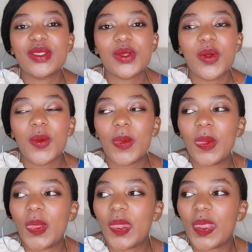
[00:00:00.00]
so
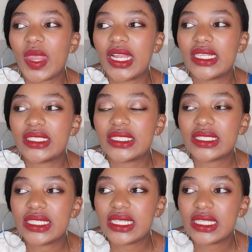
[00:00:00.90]

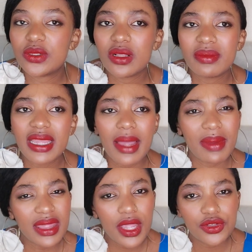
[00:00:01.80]
she told me, ah,
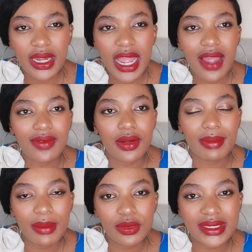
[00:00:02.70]
but I usually have a
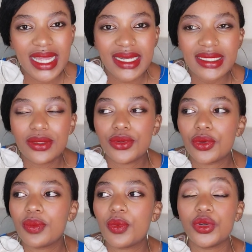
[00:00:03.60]
Bible study
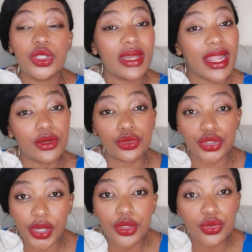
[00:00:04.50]
group. Would you like to
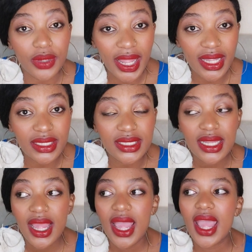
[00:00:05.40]
join tonight?
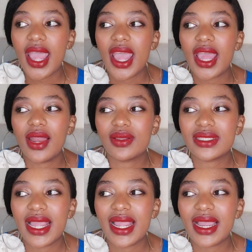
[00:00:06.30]
And I was
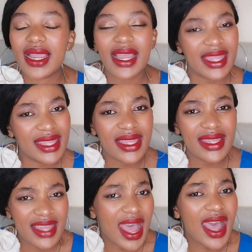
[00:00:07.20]
like,
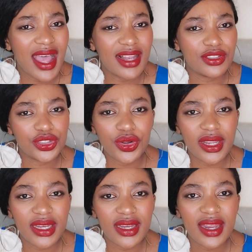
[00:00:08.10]
yeah, I'll
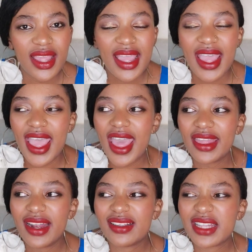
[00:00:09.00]
join. And
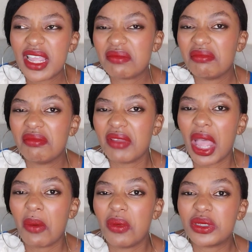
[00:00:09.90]
then I was like, mm-hmm, I
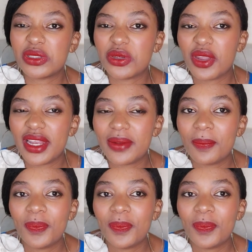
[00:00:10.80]
won't join.